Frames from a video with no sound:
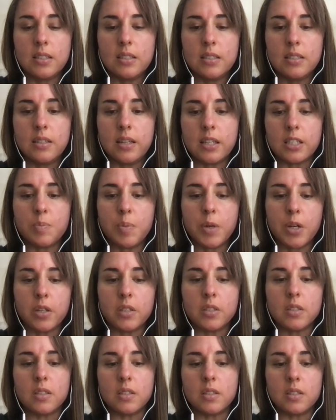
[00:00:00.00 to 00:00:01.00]

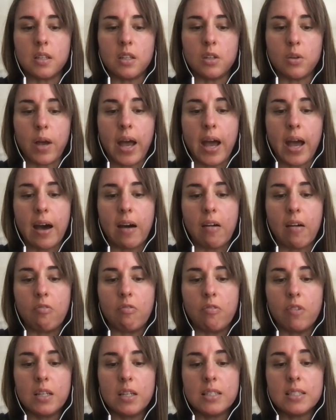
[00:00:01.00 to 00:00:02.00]
experiences that you have
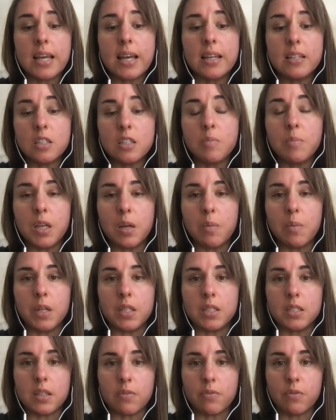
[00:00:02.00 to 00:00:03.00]
tend to be a
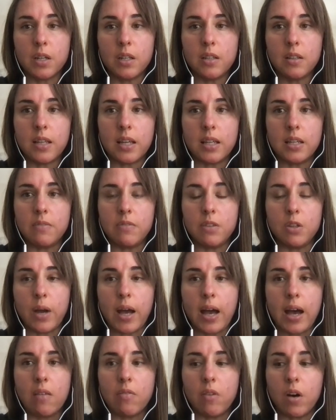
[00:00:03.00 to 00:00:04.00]
bit different than if you
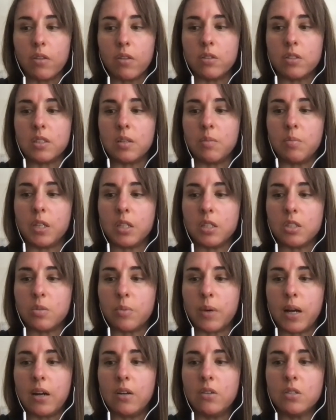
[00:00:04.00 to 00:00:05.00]
have other siblings
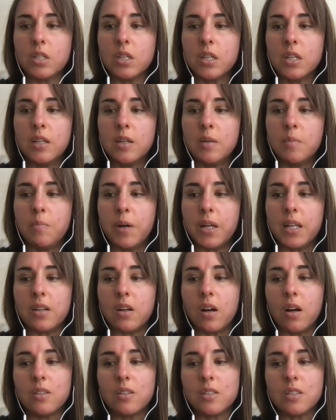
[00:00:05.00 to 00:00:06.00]
around, but it
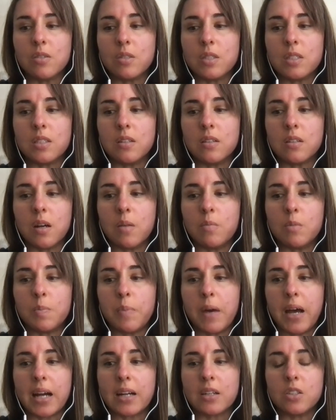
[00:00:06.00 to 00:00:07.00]
also still comes
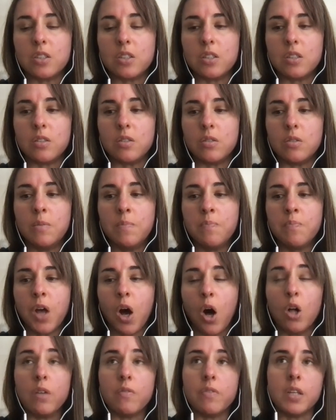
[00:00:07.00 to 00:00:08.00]
back to
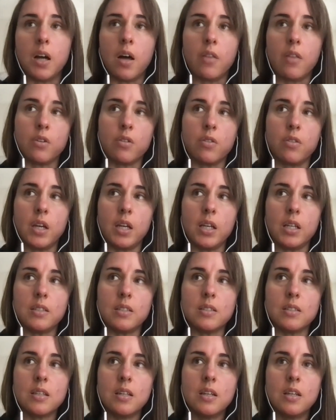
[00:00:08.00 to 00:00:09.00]
all of the other
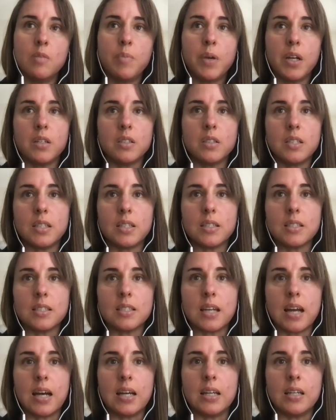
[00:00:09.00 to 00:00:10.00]
things, parenting
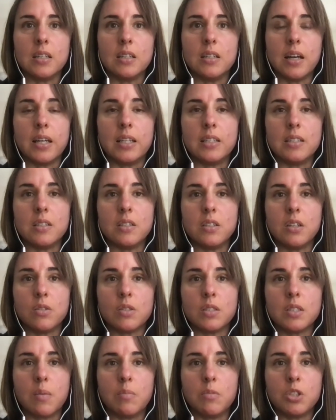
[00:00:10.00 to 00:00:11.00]
style, and,
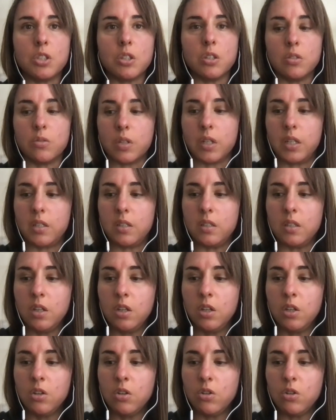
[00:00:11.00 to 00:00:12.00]
some children
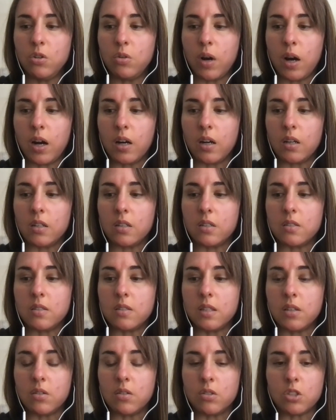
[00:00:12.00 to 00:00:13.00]
who are
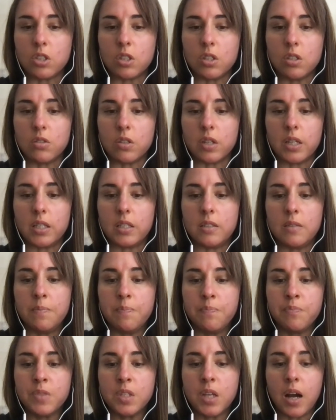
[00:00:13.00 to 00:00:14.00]
single children
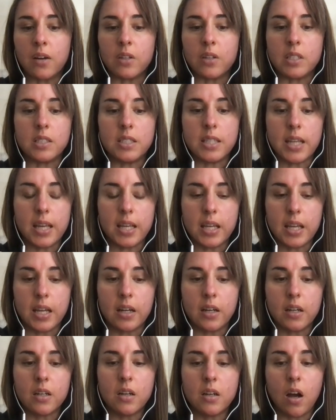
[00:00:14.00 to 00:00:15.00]
are in
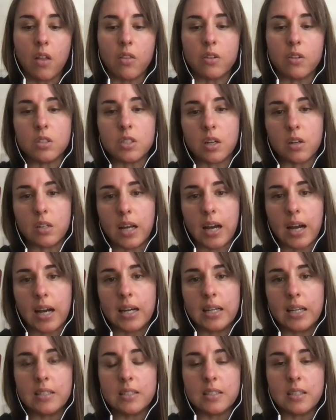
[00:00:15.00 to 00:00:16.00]
daycare, others are
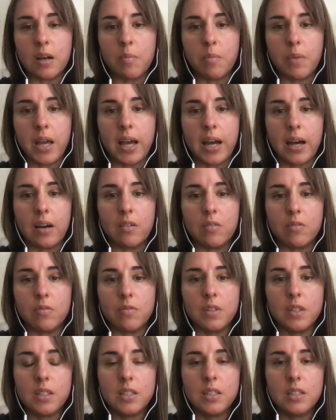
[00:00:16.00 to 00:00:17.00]
not. Some have
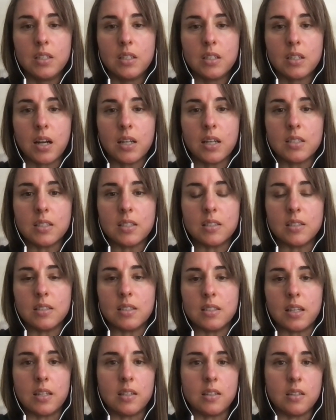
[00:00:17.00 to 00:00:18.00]

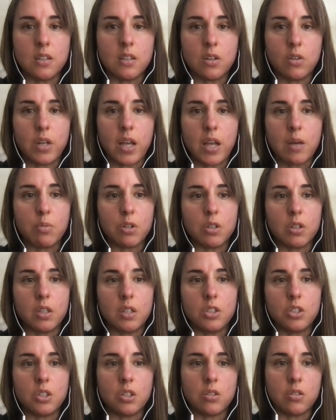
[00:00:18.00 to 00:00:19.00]
cousins and,
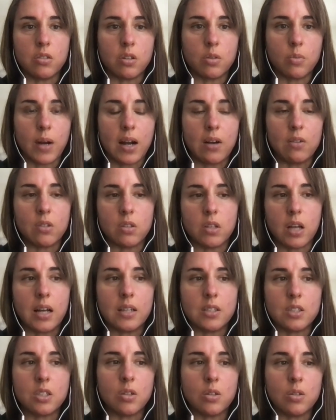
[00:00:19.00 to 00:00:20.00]
neighborhood children around a
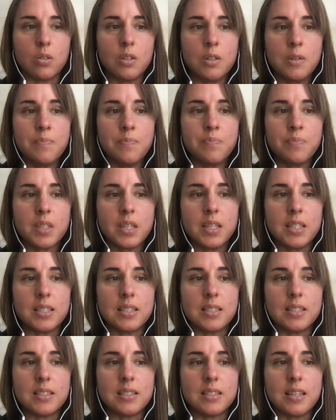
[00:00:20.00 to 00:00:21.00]
lot. So
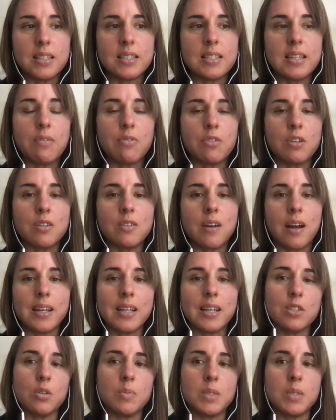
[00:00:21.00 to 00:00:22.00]
it's never, I
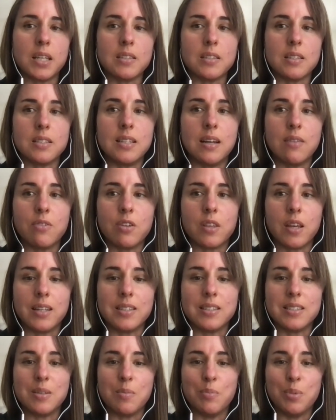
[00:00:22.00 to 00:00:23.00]
guess what I'm saying is it's never
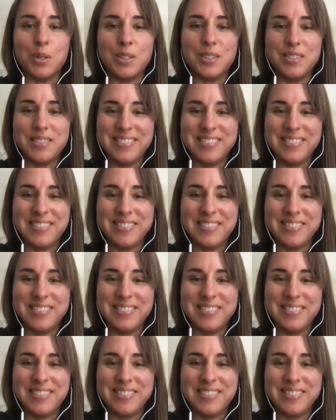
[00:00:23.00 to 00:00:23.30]
that simple.